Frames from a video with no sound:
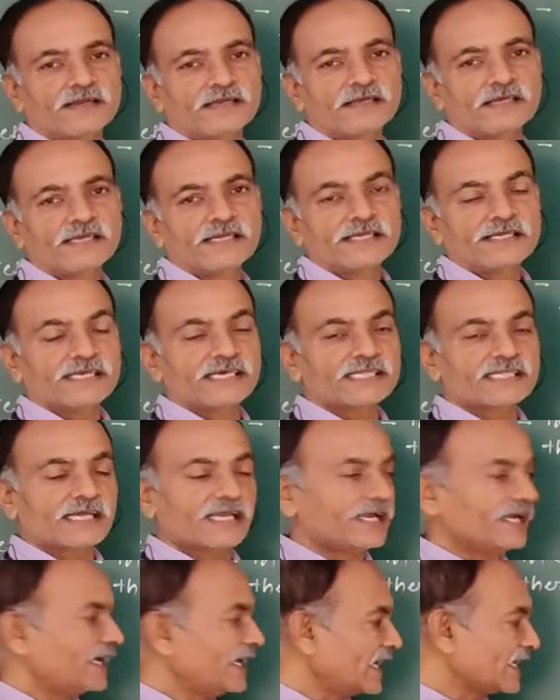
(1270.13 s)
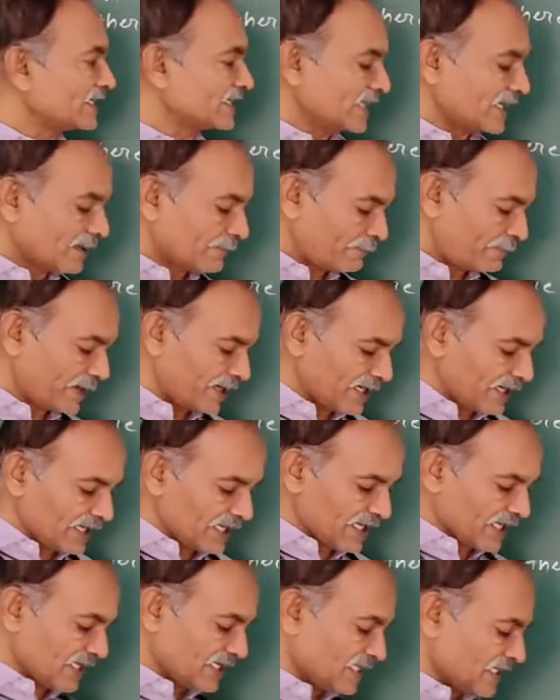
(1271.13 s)
Here the electric field
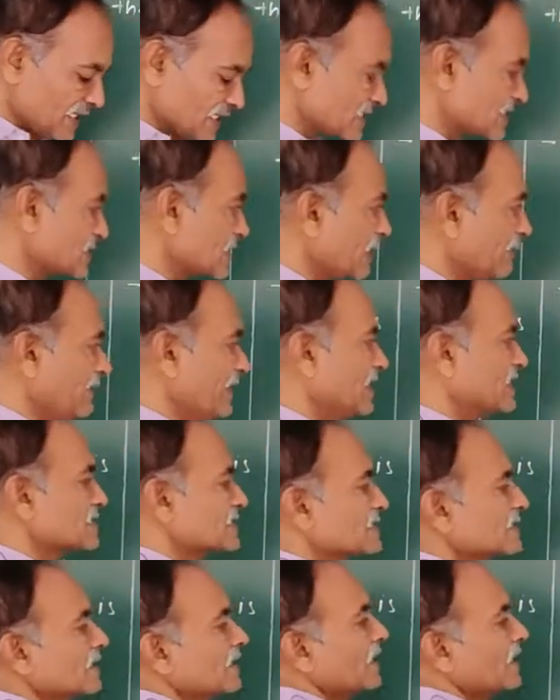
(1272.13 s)
is established in the